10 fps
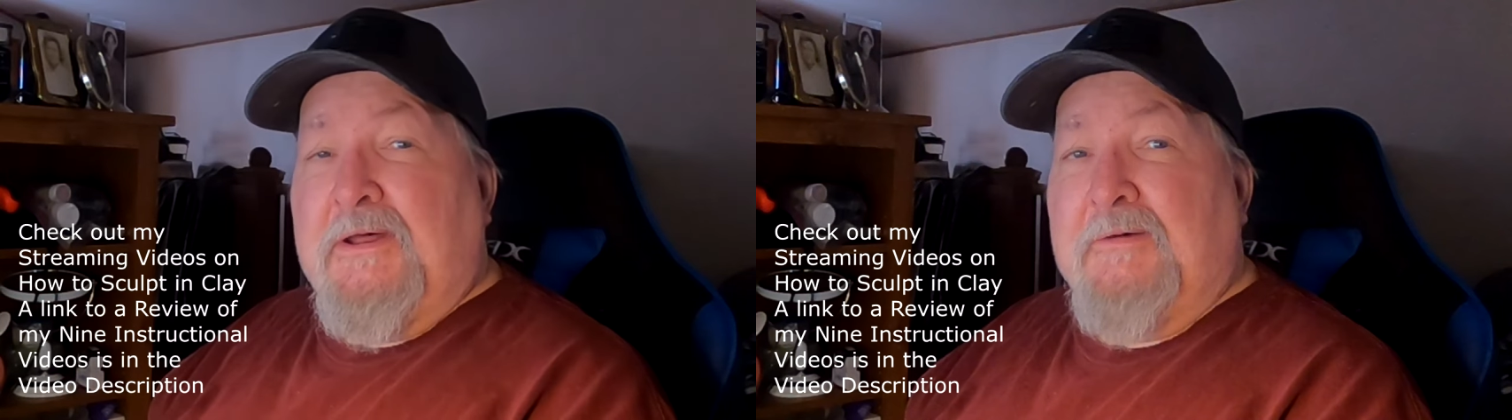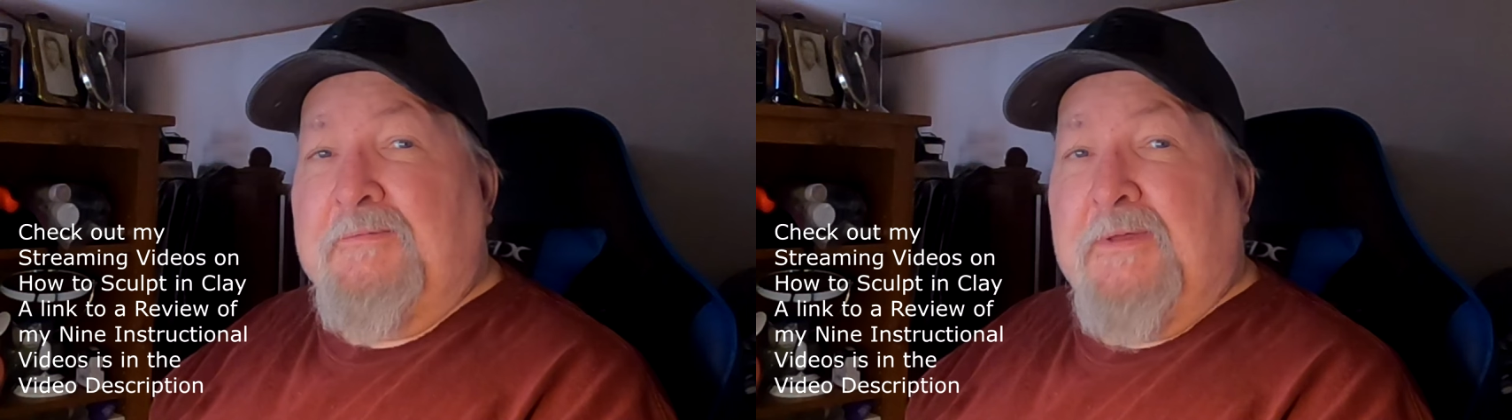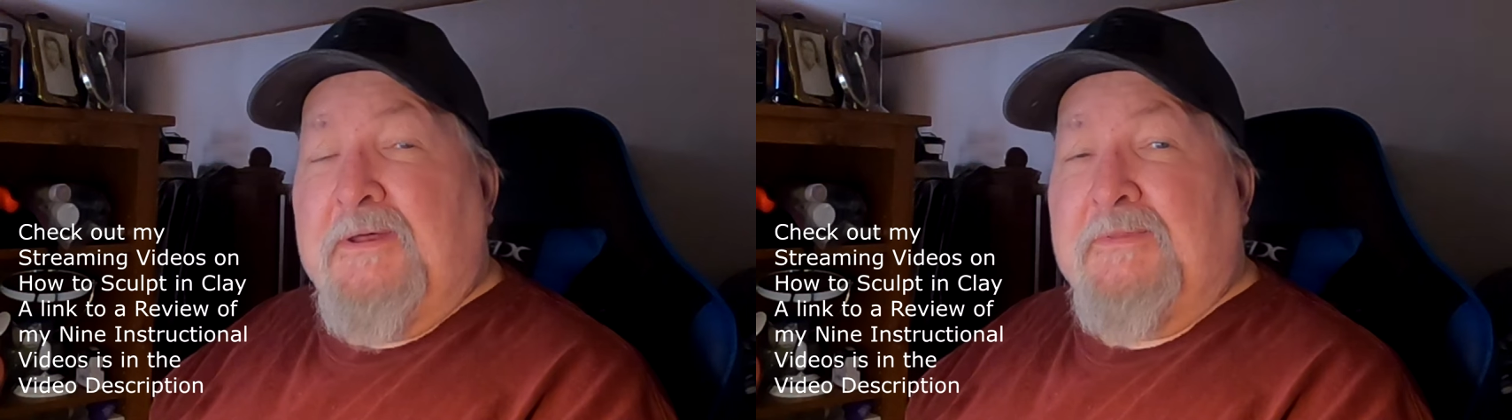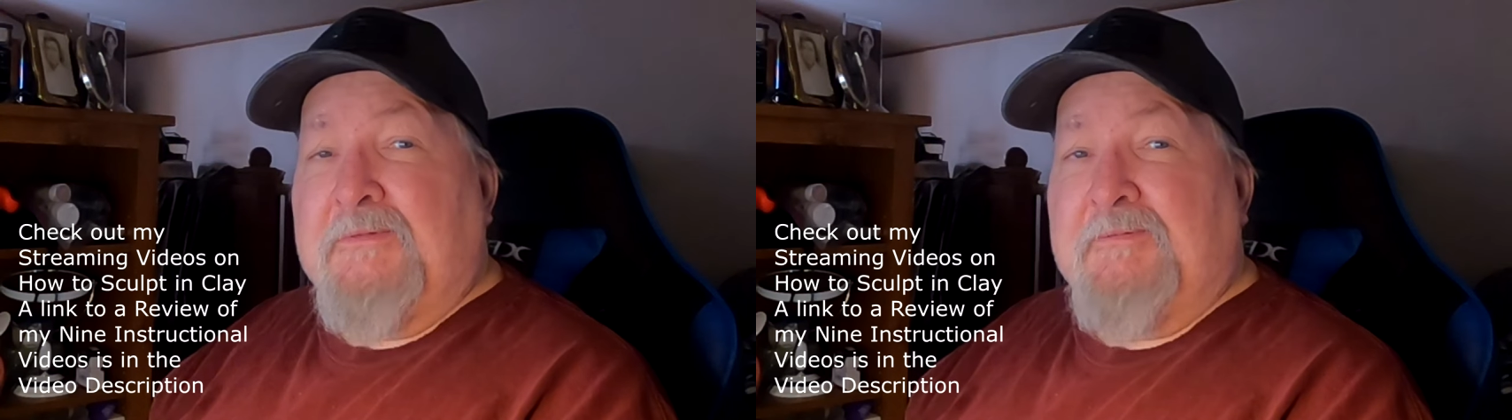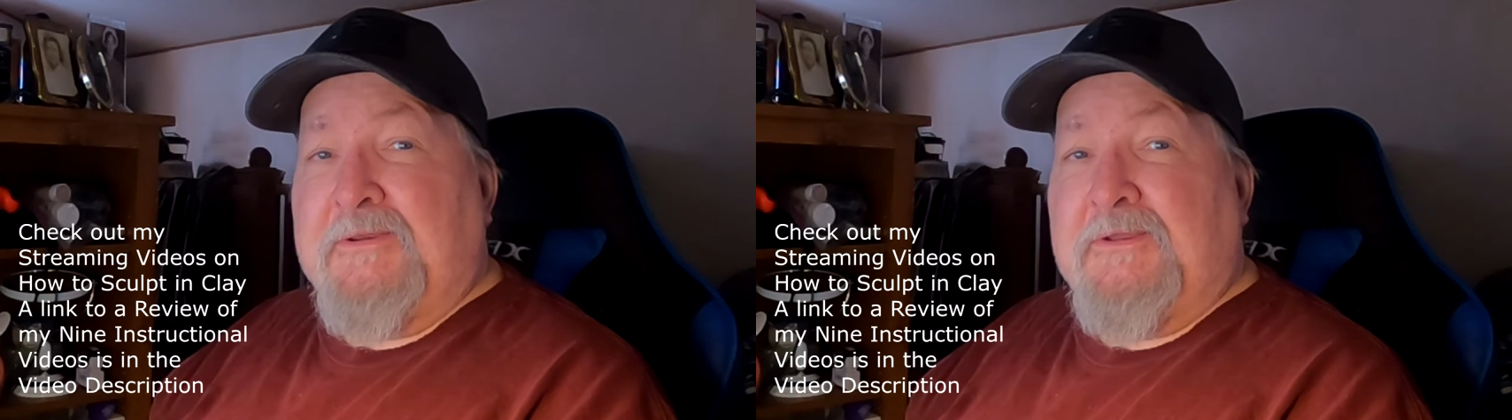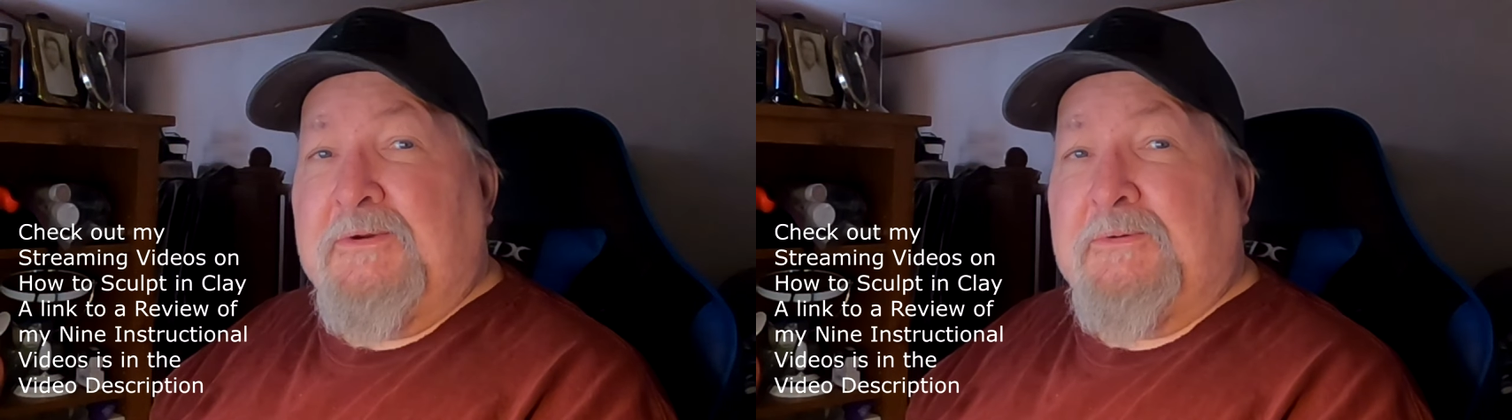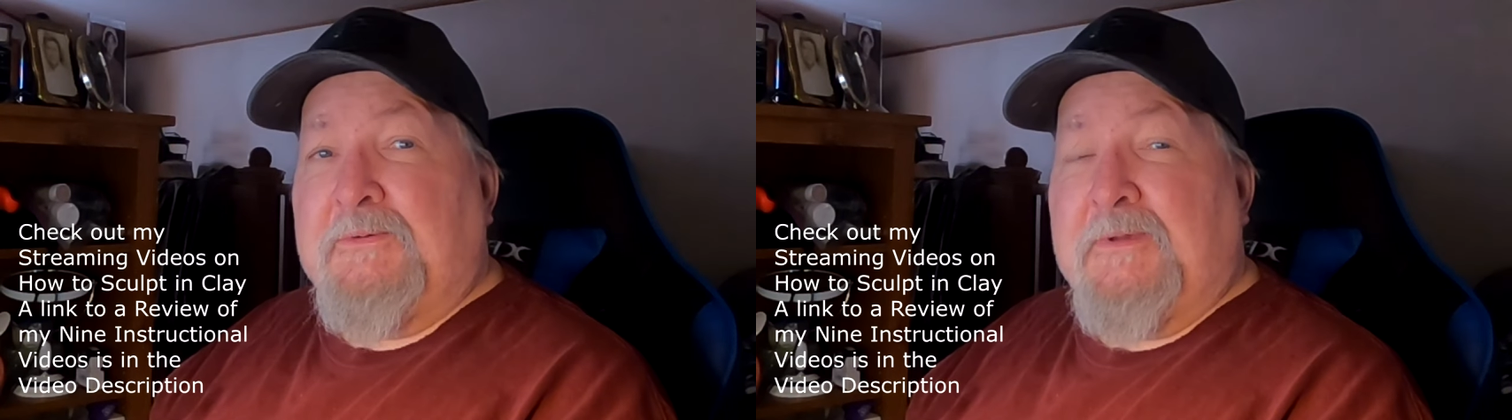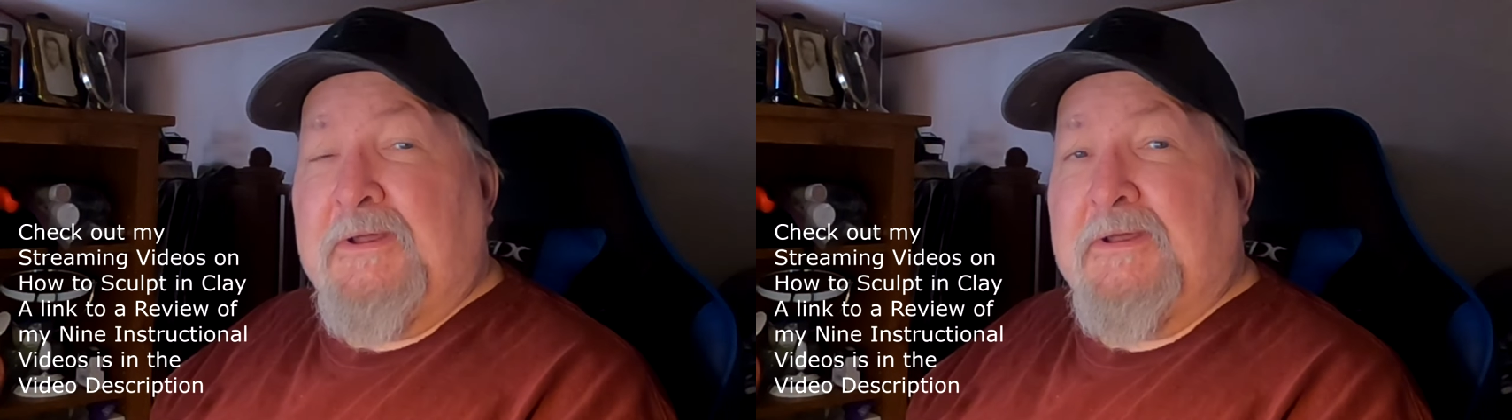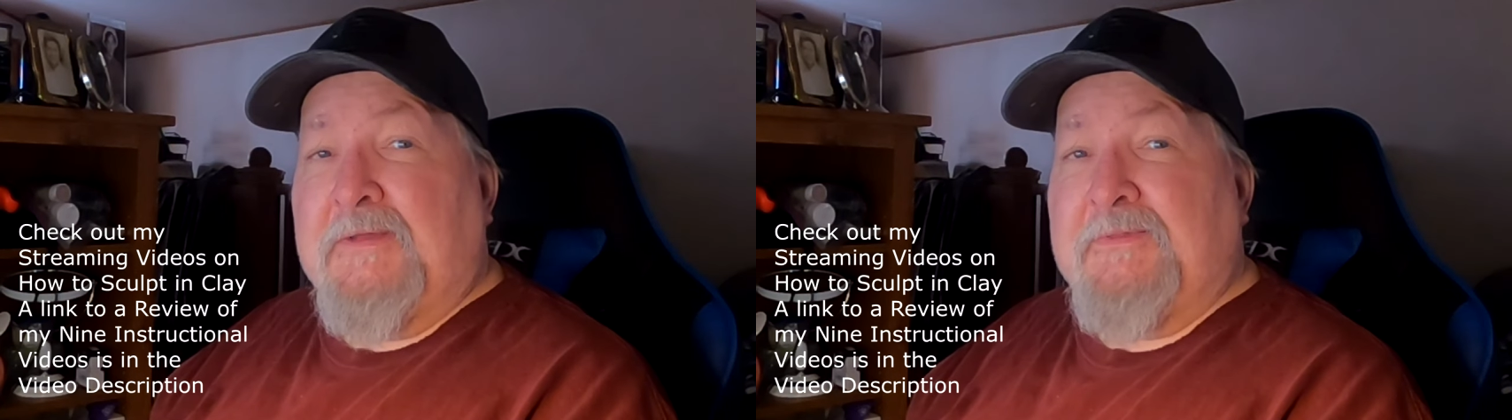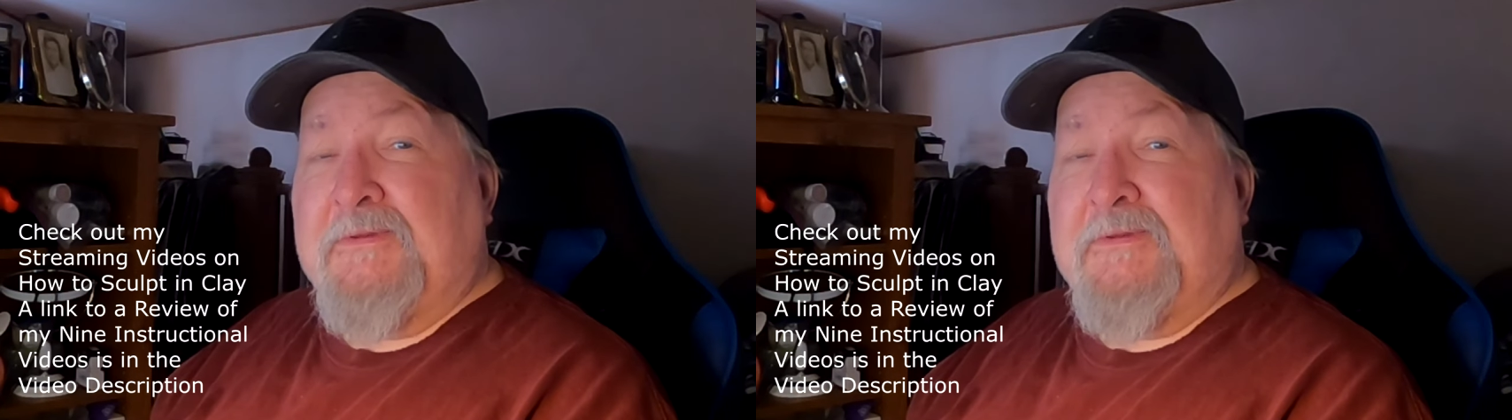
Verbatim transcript: of uh, the video, uh,